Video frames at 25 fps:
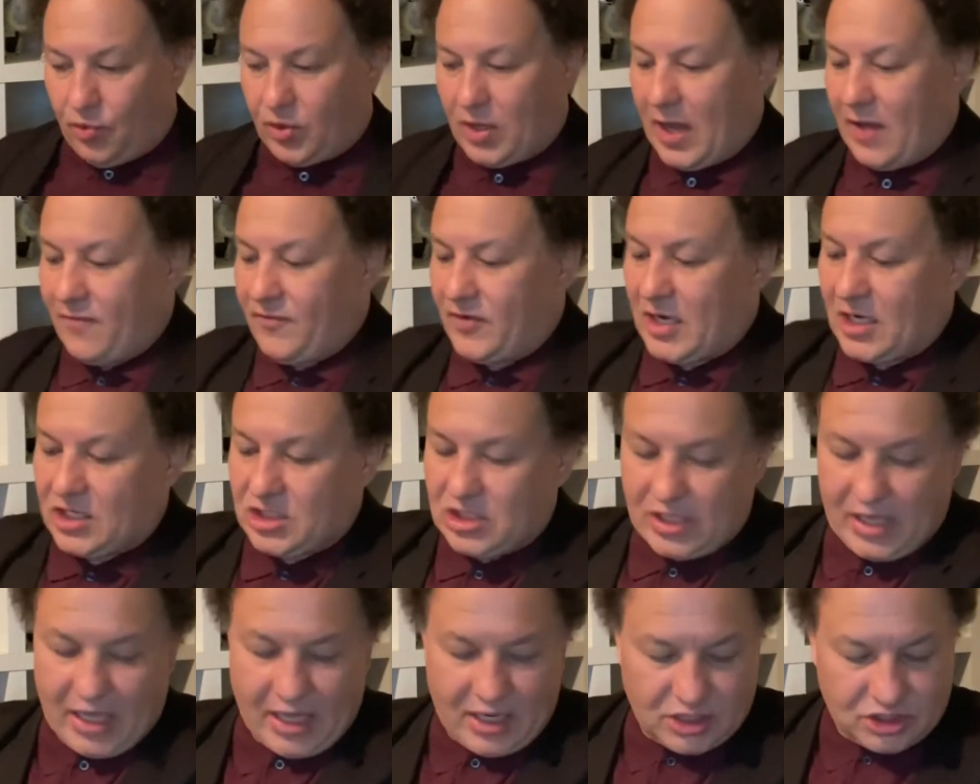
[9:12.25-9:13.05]
I haven't
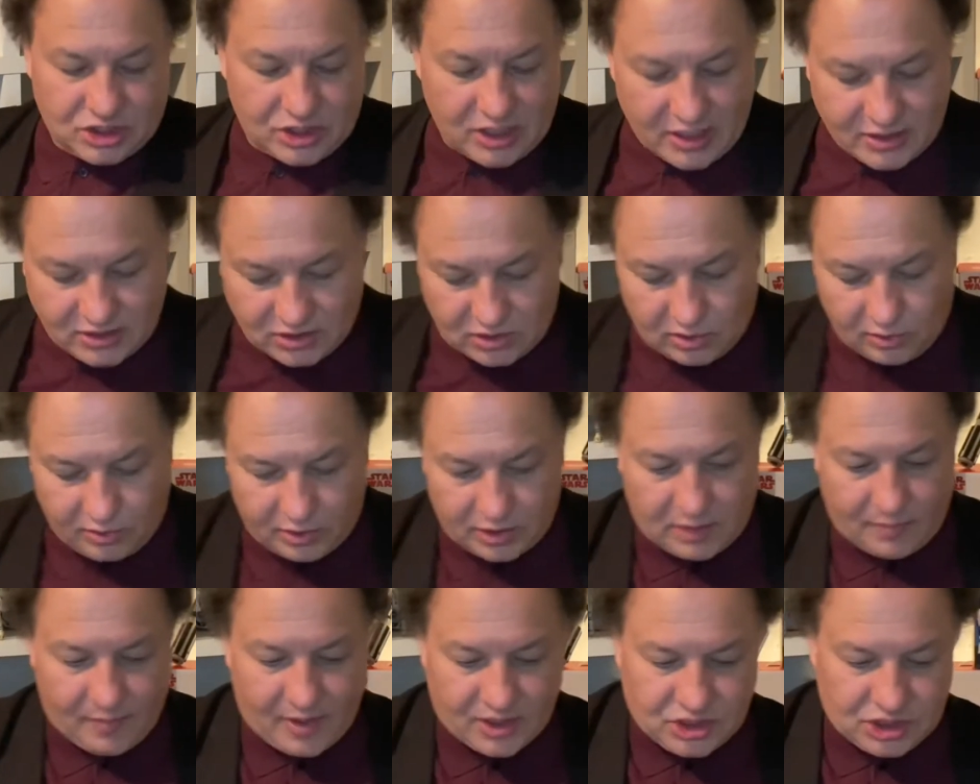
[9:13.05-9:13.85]
actually had a chance to look at
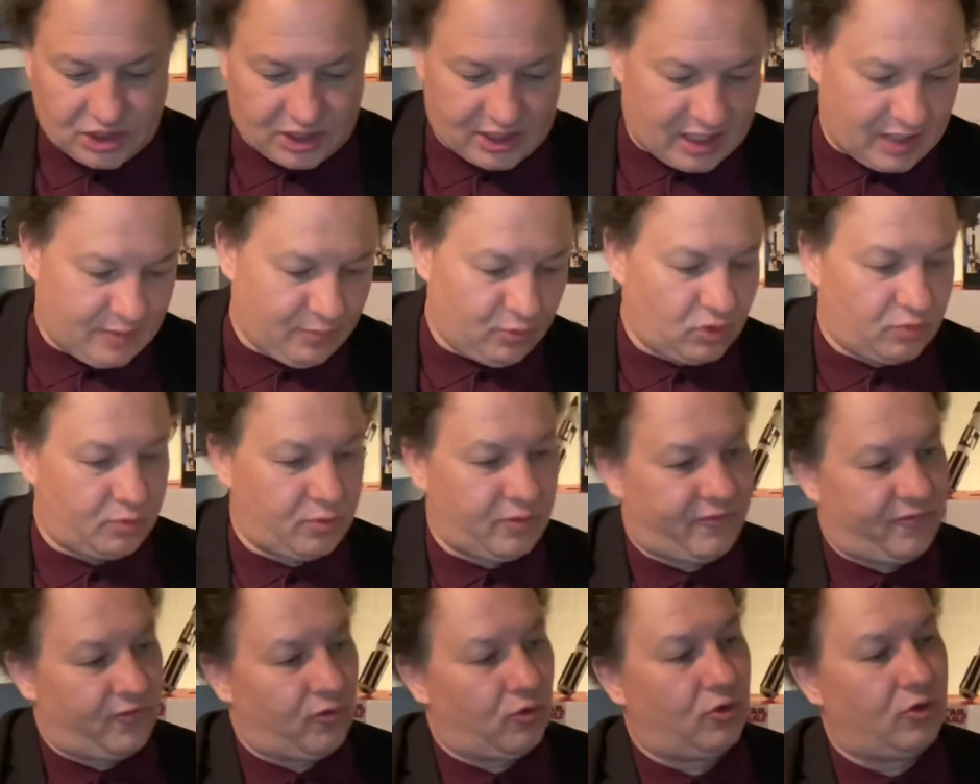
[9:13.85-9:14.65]
the Magic Keyboard
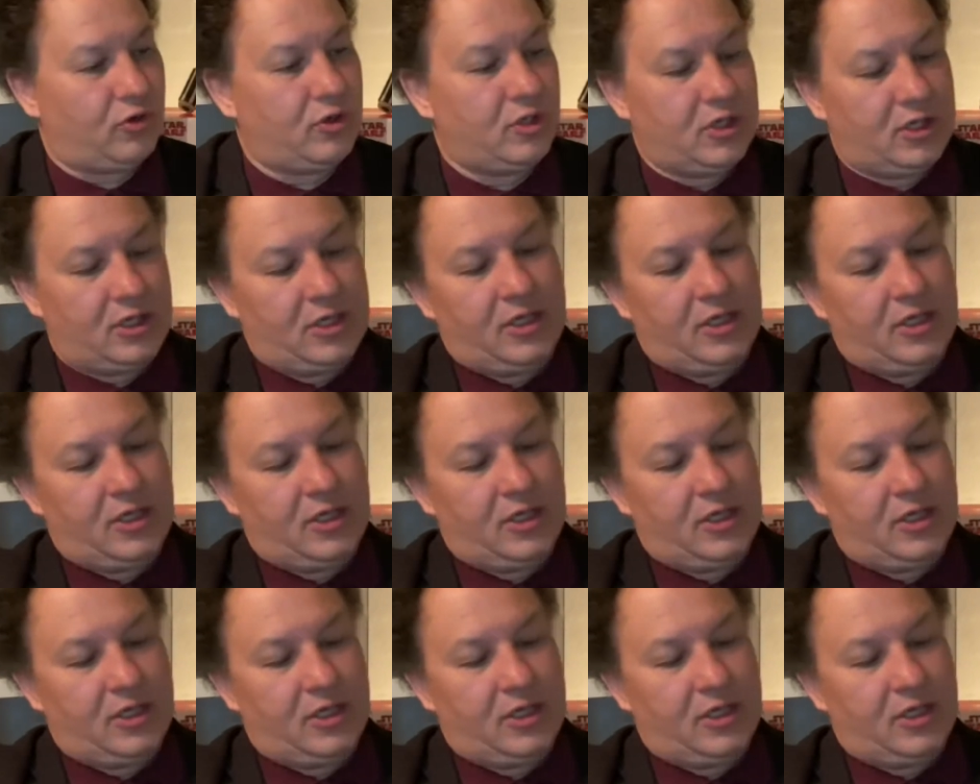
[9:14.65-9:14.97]
before,